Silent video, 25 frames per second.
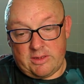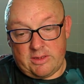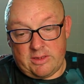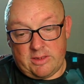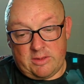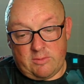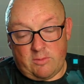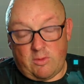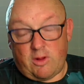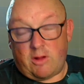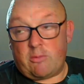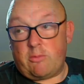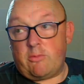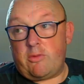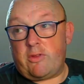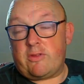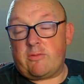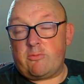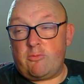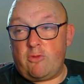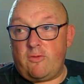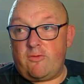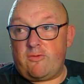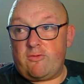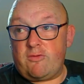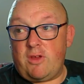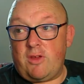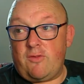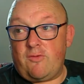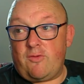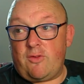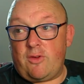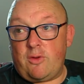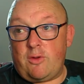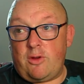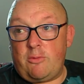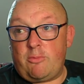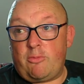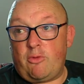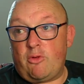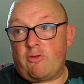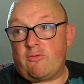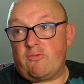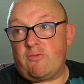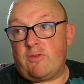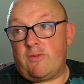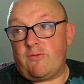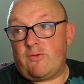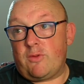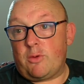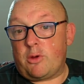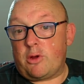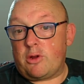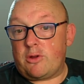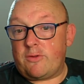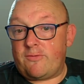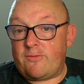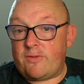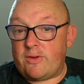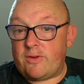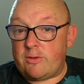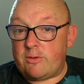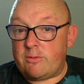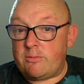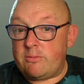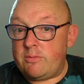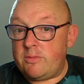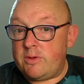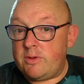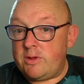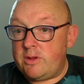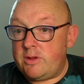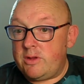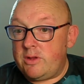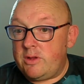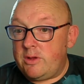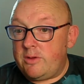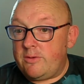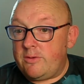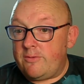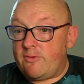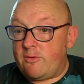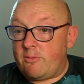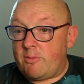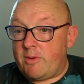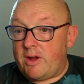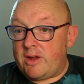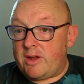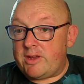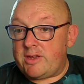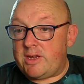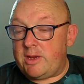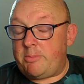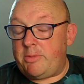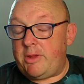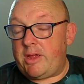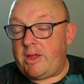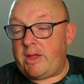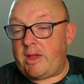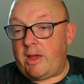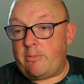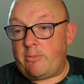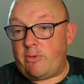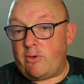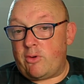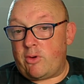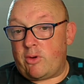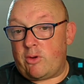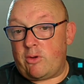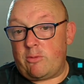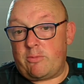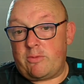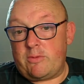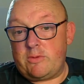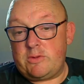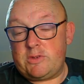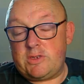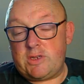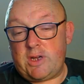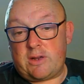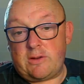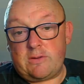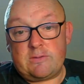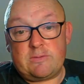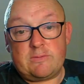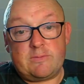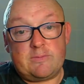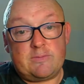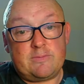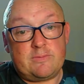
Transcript: Well, there's a movie review and a book review I've got to film for my DPK Book Club channel.